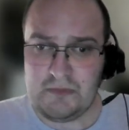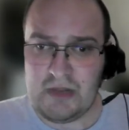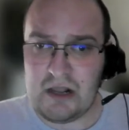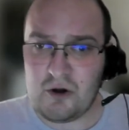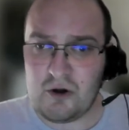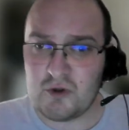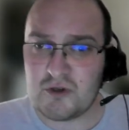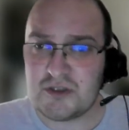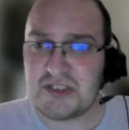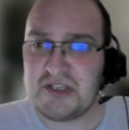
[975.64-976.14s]

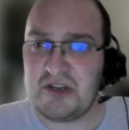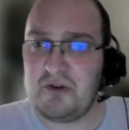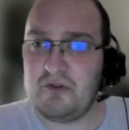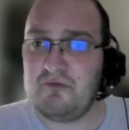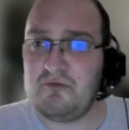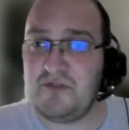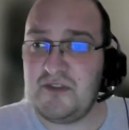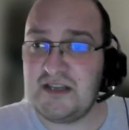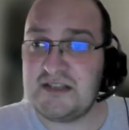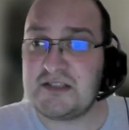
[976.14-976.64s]

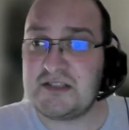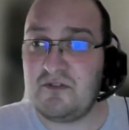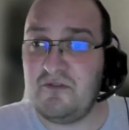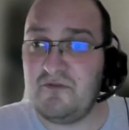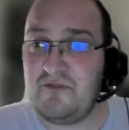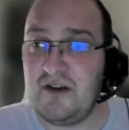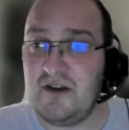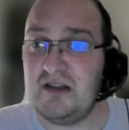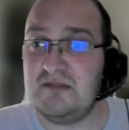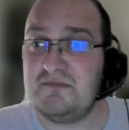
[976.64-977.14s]
Also, this
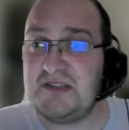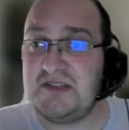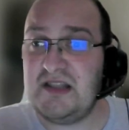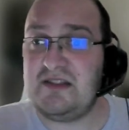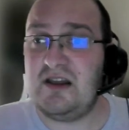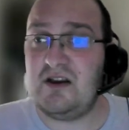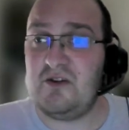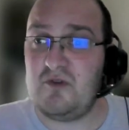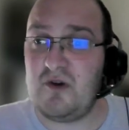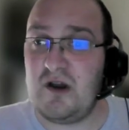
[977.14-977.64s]
confirms
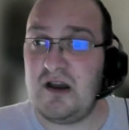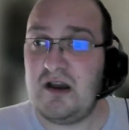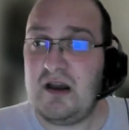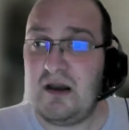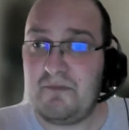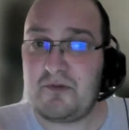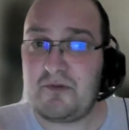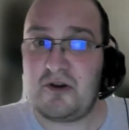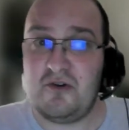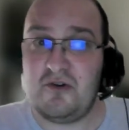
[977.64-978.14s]
that our
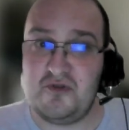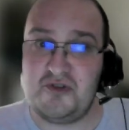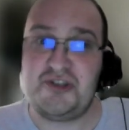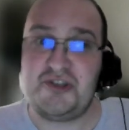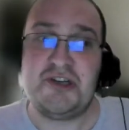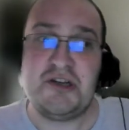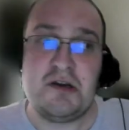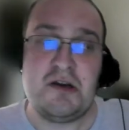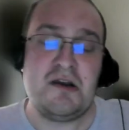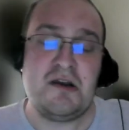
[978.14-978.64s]

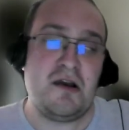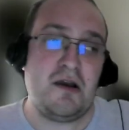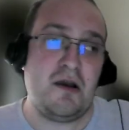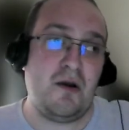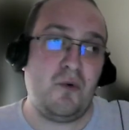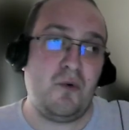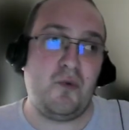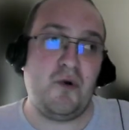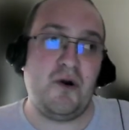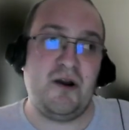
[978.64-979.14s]
approach
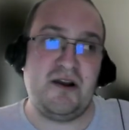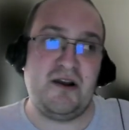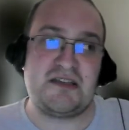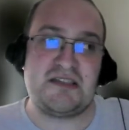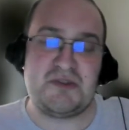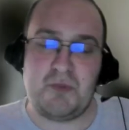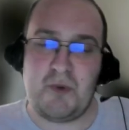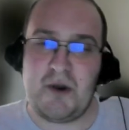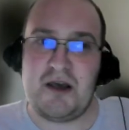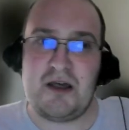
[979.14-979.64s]

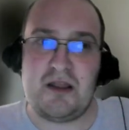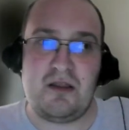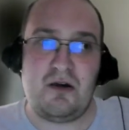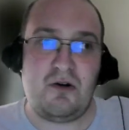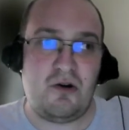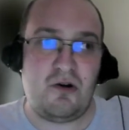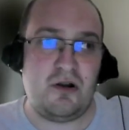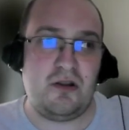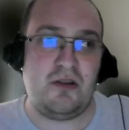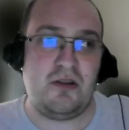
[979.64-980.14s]
works well
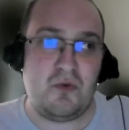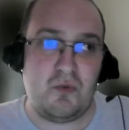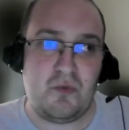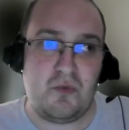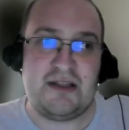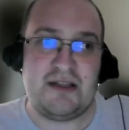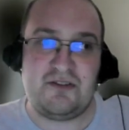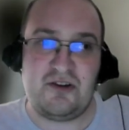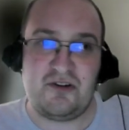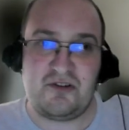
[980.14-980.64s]
on
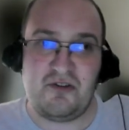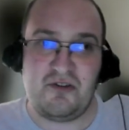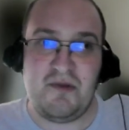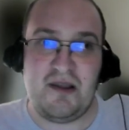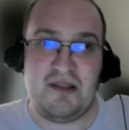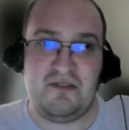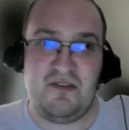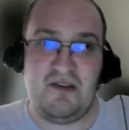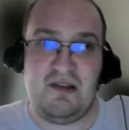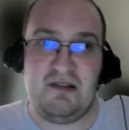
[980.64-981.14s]

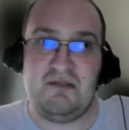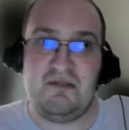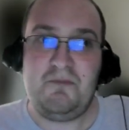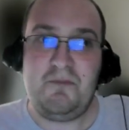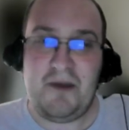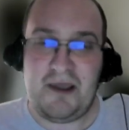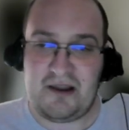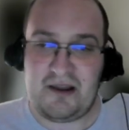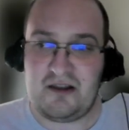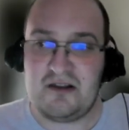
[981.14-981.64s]
well-documented
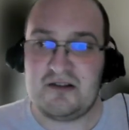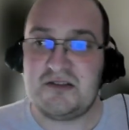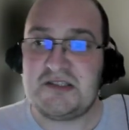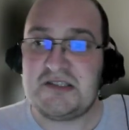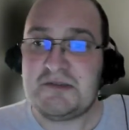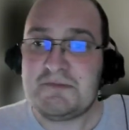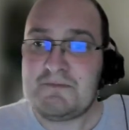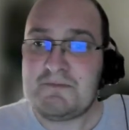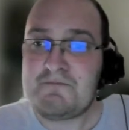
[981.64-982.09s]
periods.